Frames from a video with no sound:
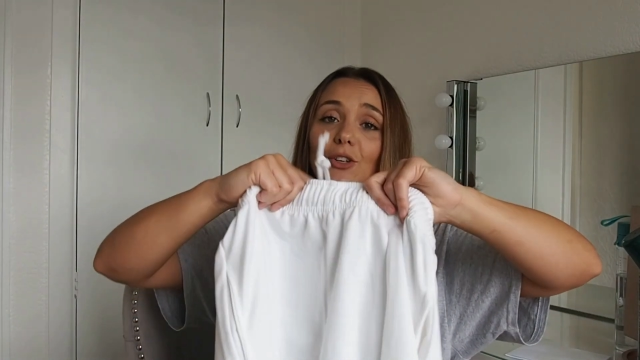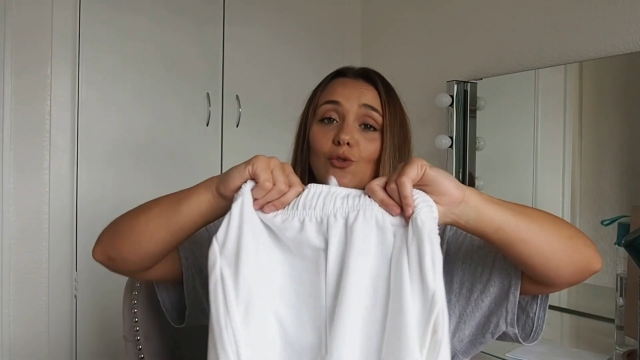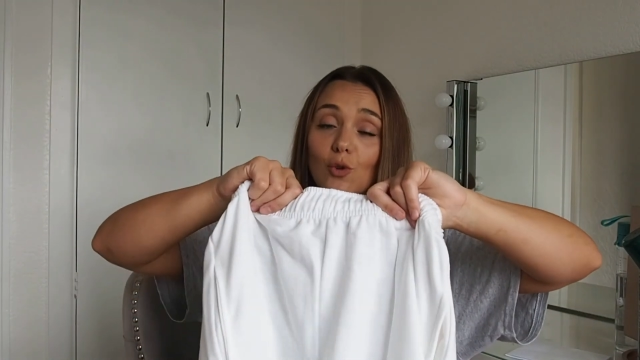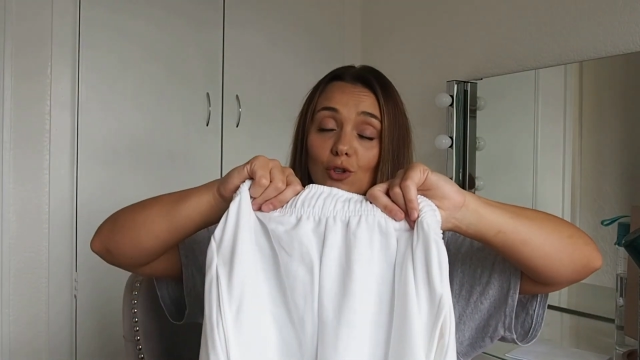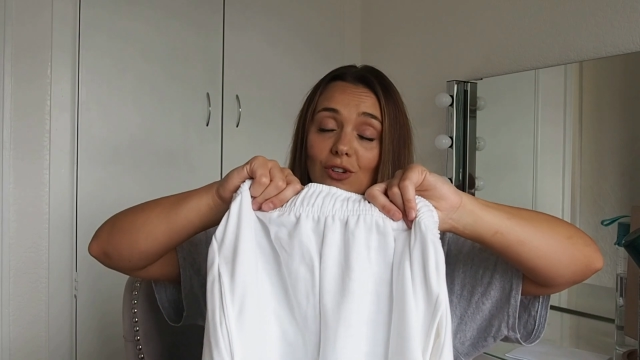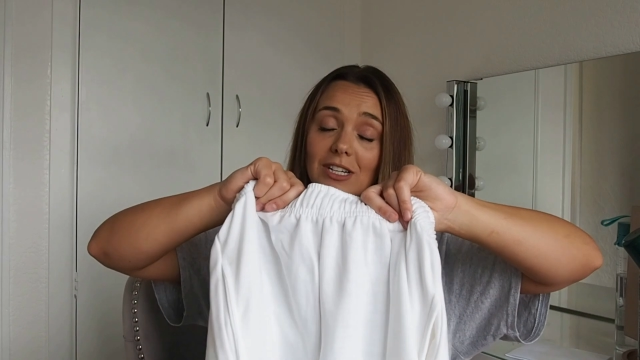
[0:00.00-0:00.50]

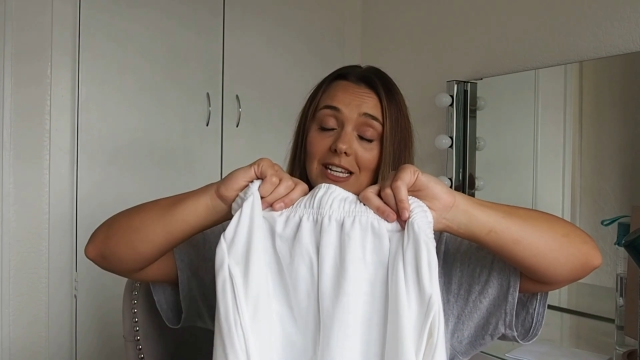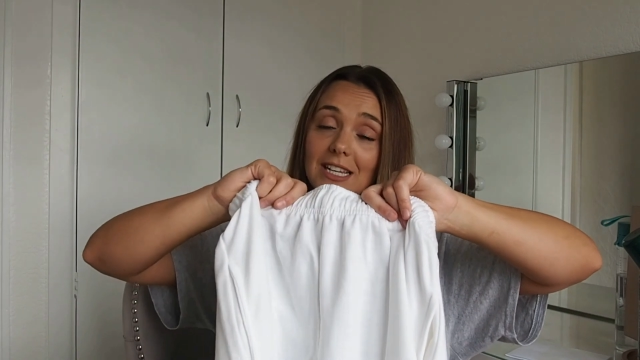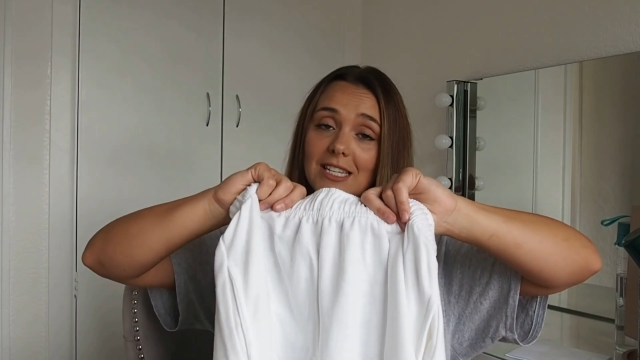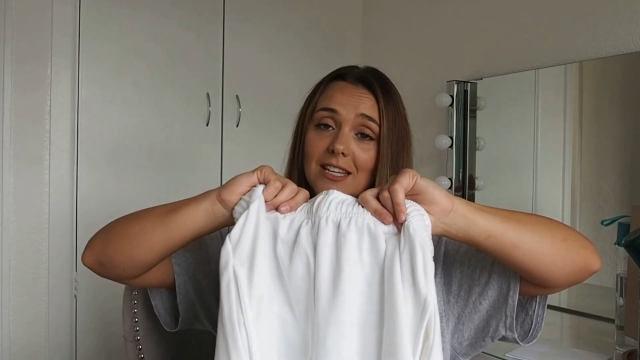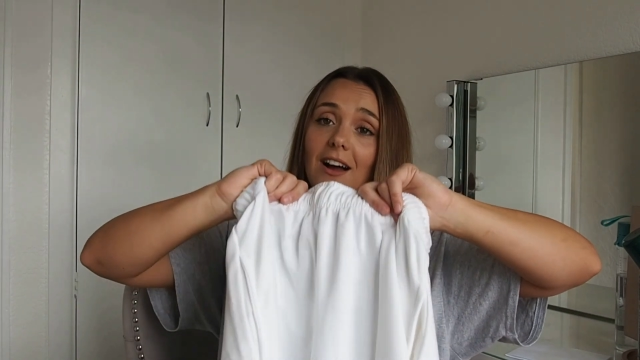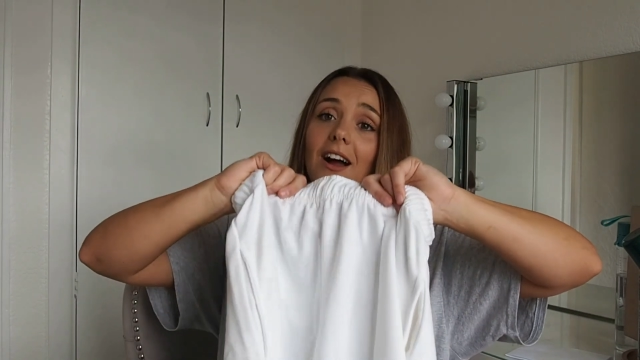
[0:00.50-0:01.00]
drawstring's
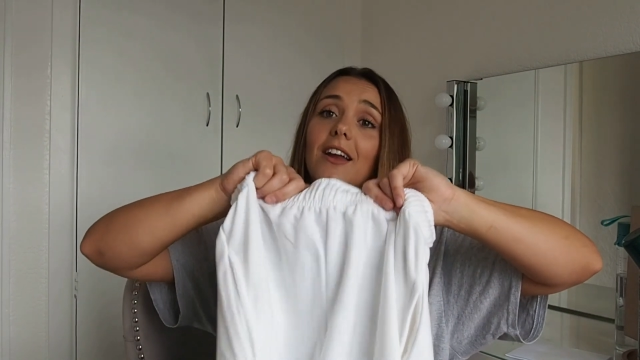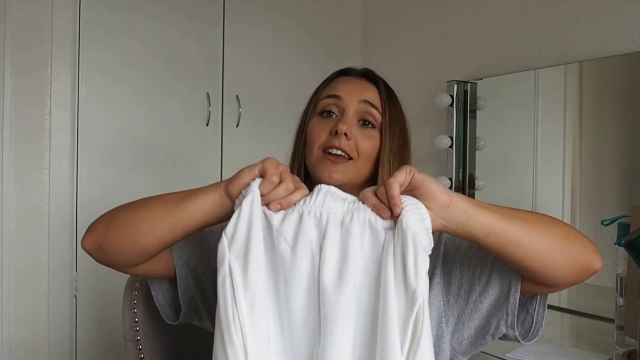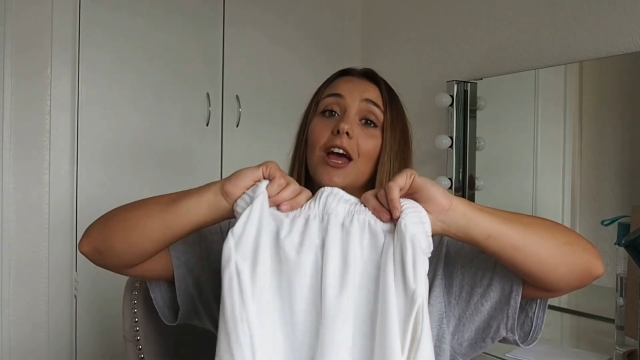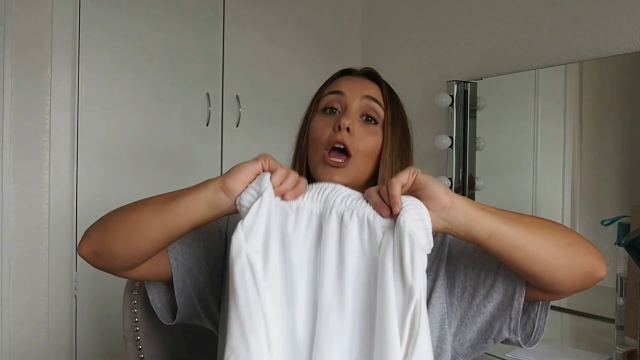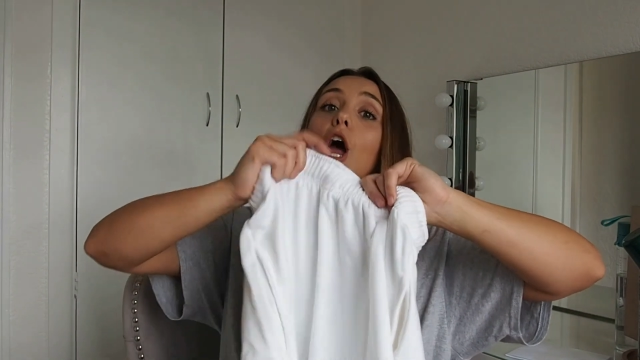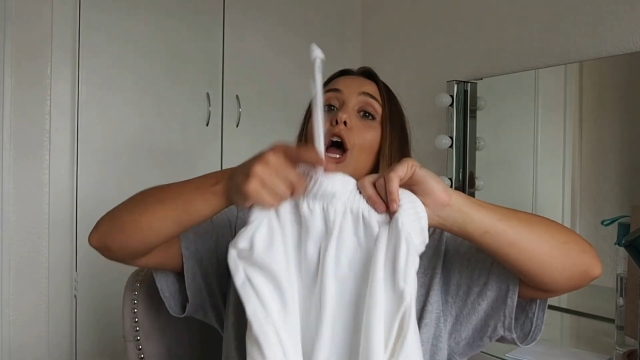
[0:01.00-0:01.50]
inside
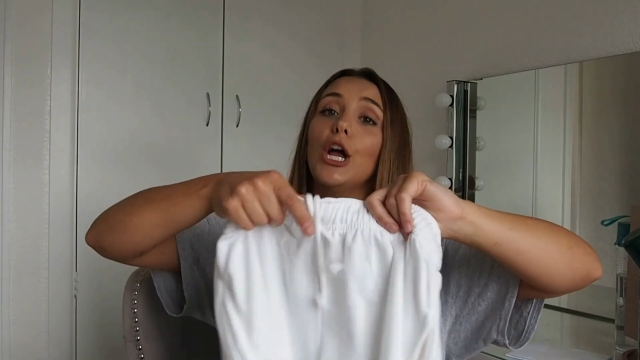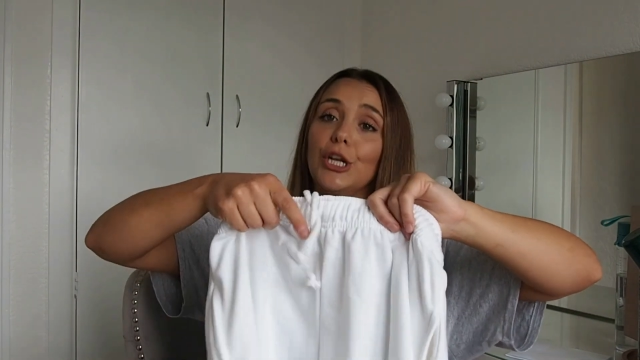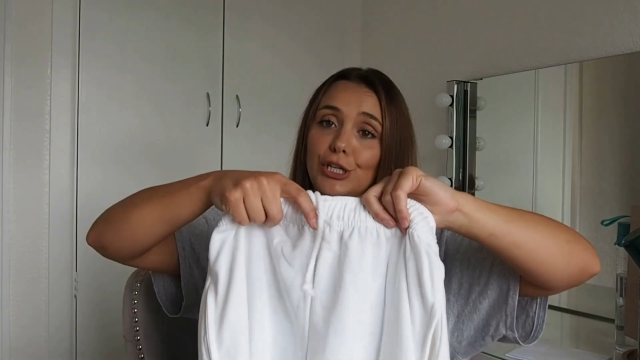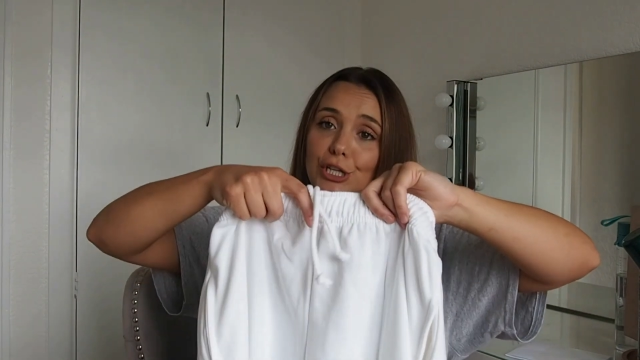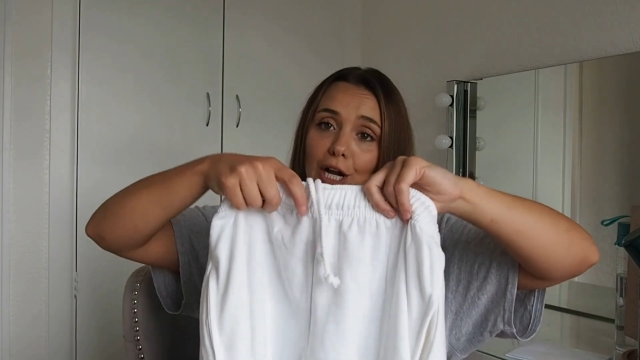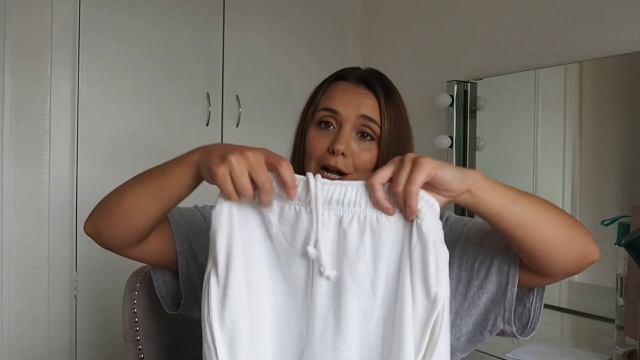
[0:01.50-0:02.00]
and
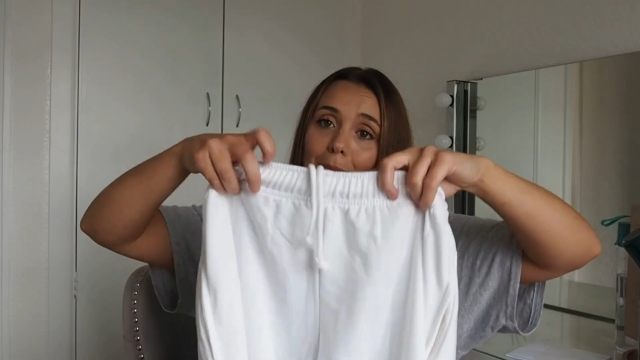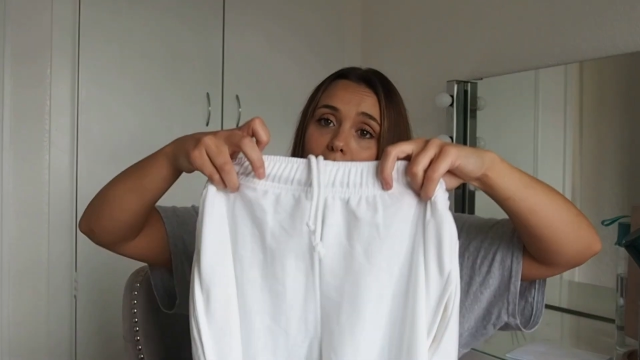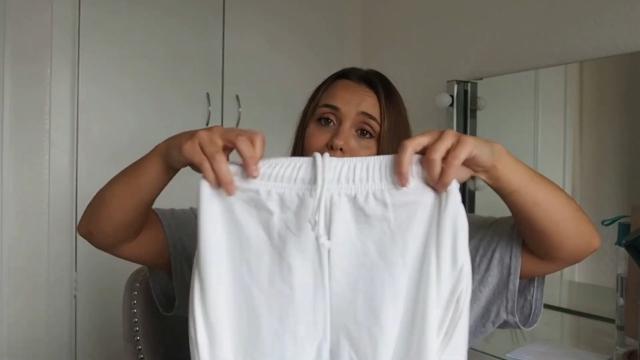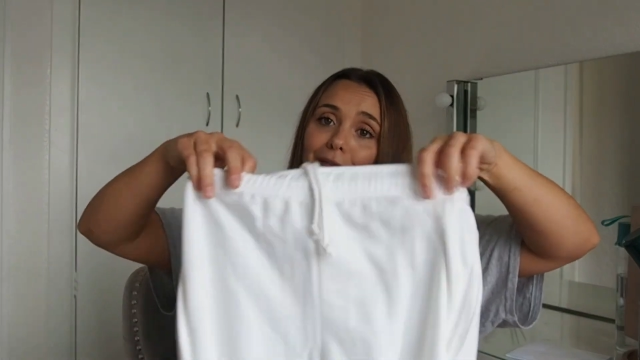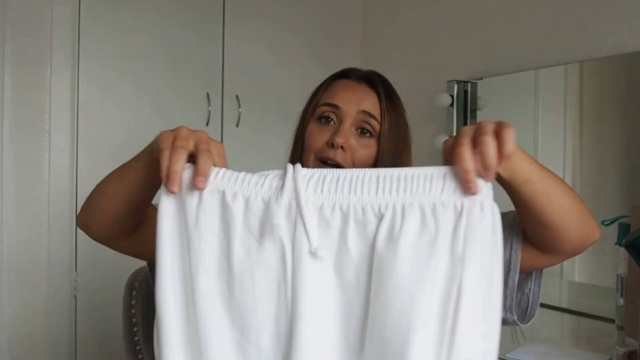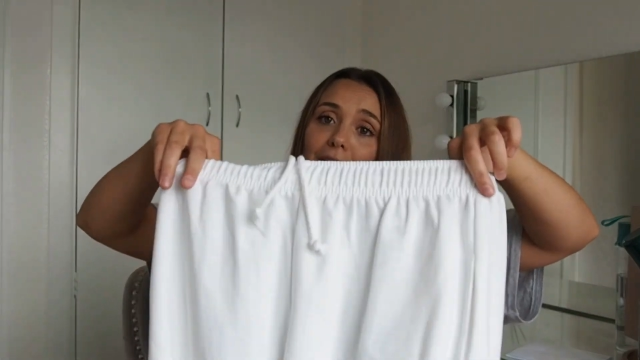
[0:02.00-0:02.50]
you tuck them
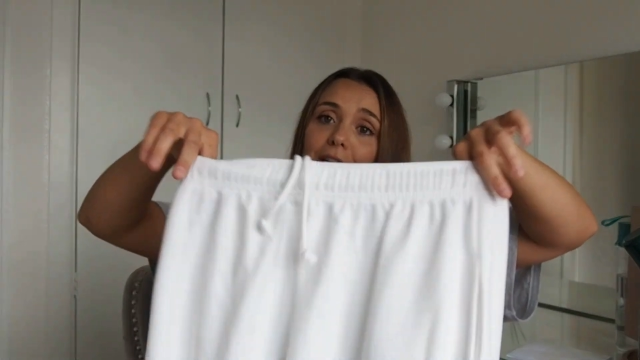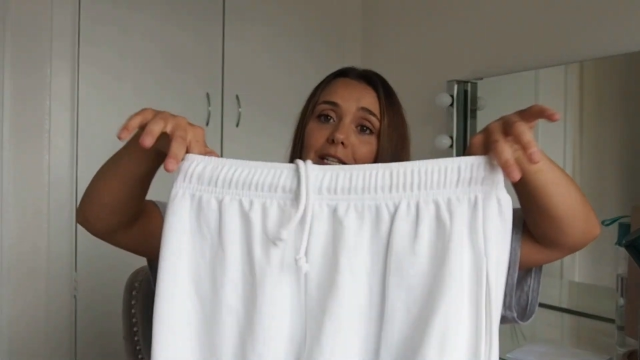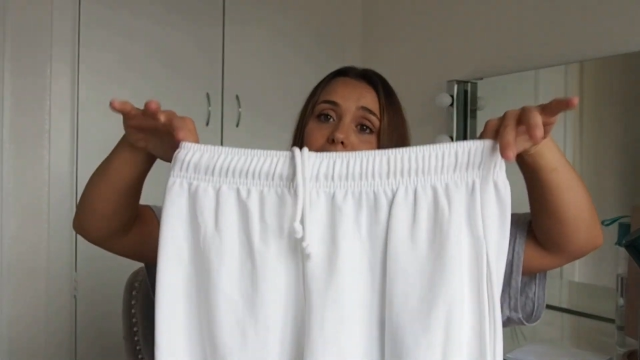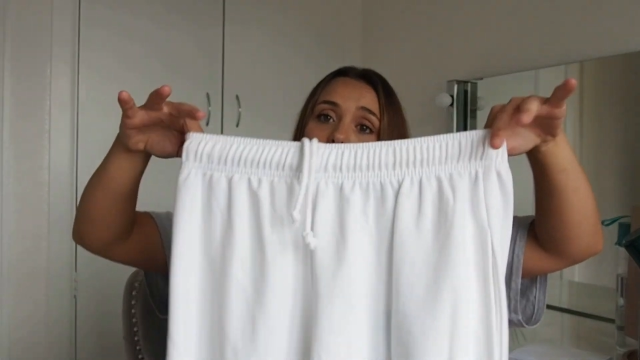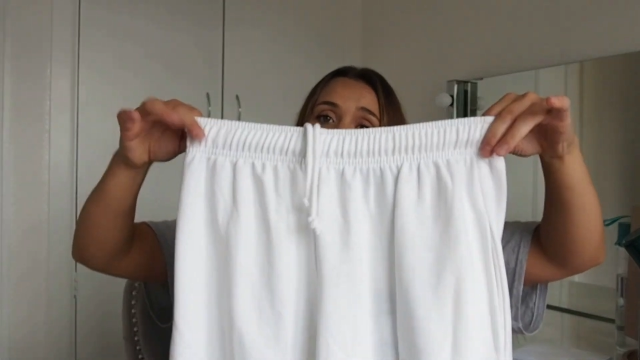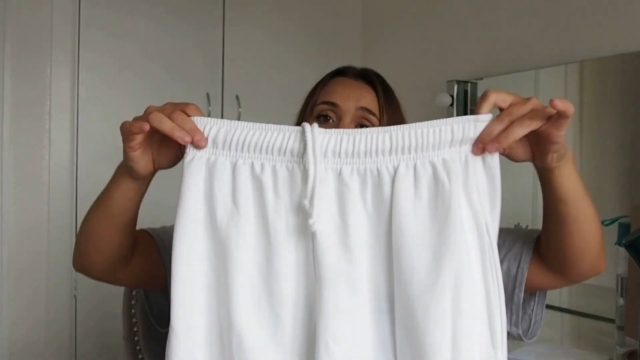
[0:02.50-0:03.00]
over
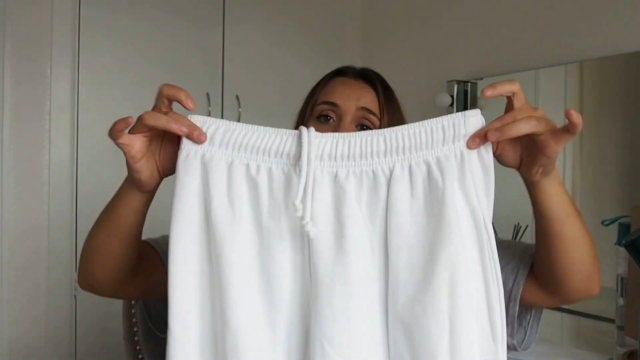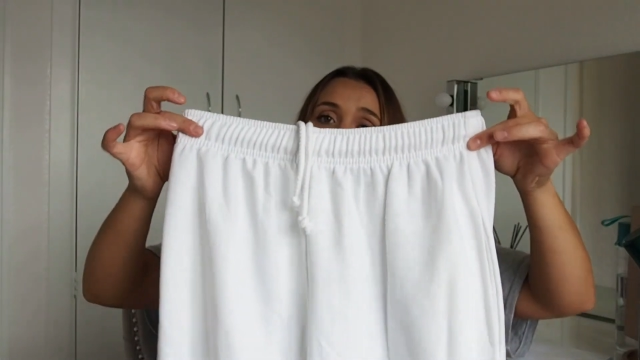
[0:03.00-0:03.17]
to make it